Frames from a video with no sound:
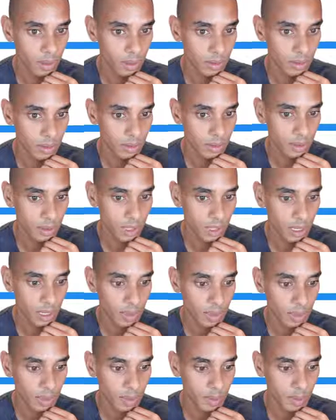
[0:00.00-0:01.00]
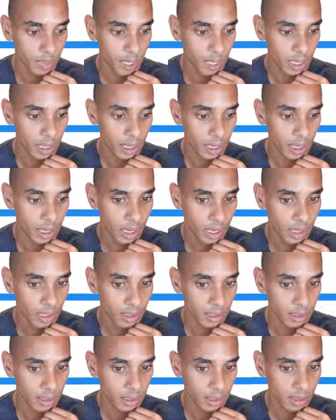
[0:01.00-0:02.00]
Seems to be the
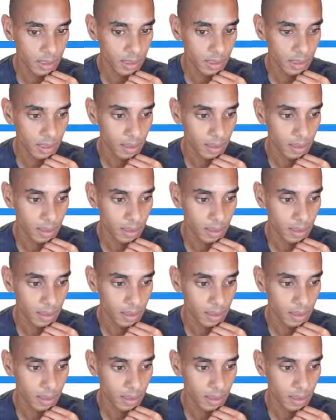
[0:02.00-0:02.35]
case